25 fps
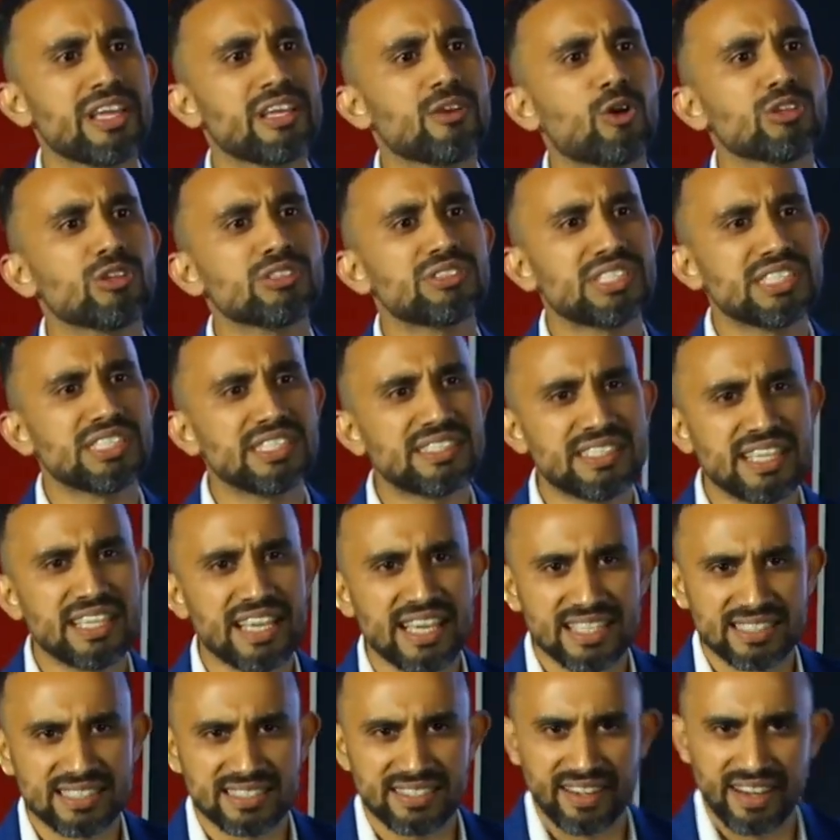on
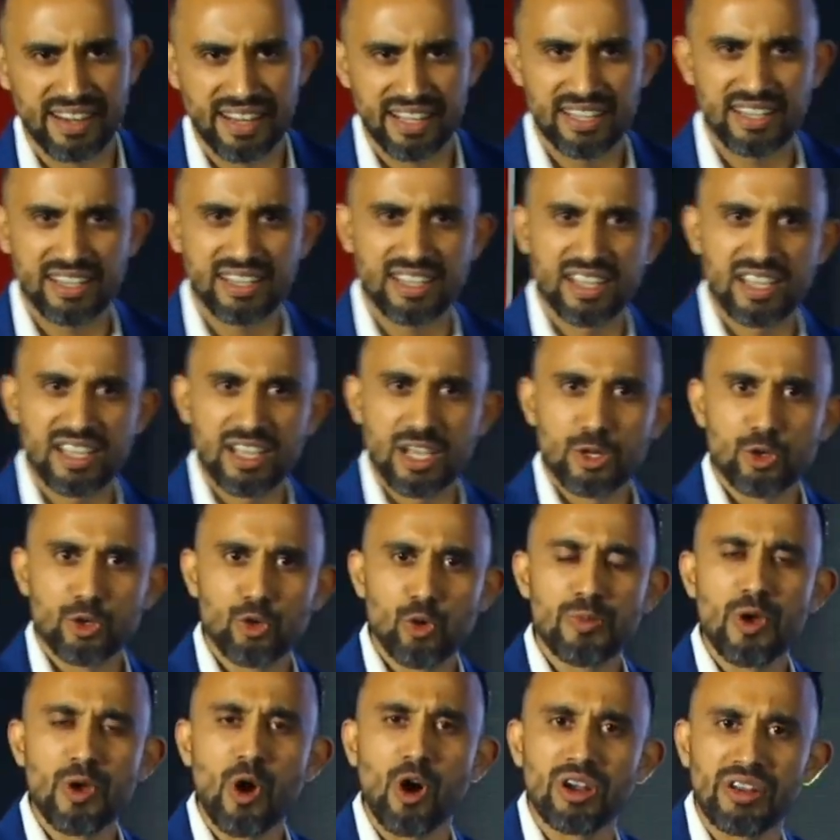CCLs, right? You may
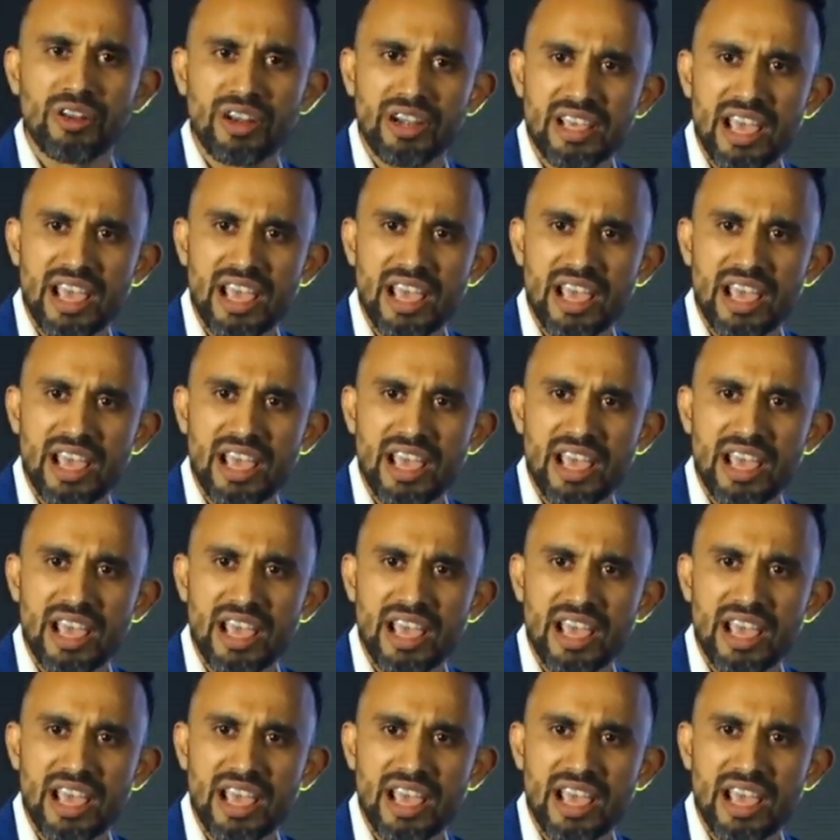already